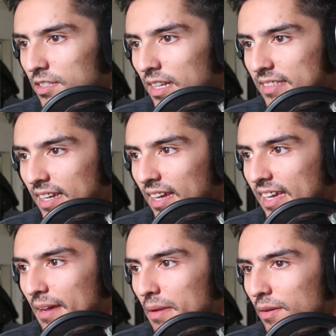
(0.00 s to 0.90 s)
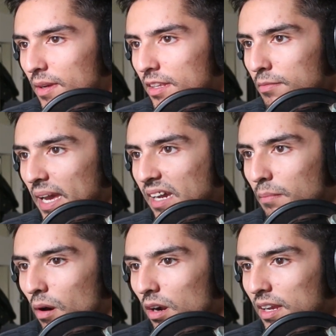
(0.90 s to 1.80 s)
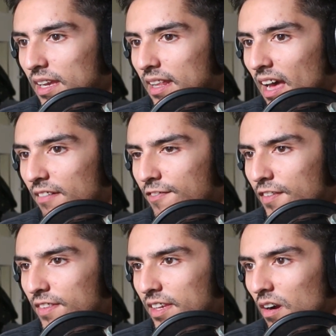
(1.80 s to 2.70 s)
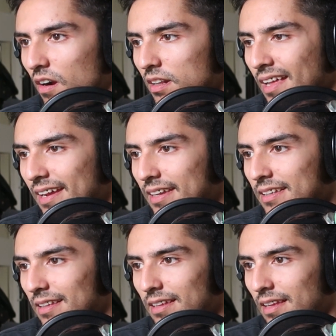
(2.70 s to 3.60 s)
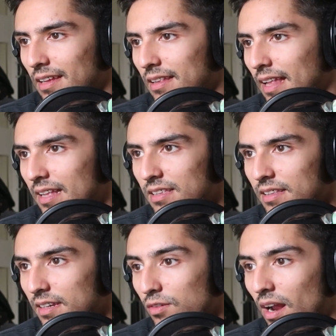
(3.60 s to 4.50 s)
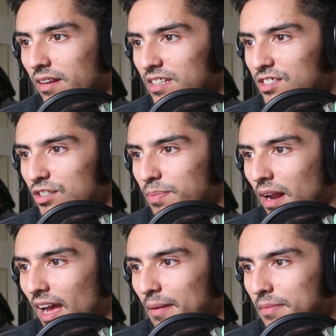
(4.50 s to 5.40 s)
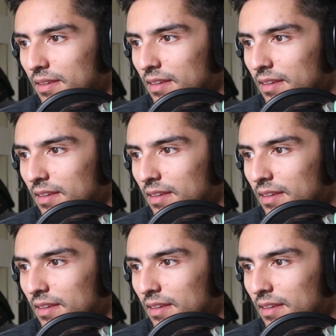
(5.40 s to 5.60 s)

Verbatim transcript: So that's like a gimme when you make a mark in that fifty yard. Like it, that the crowd gets super hyped.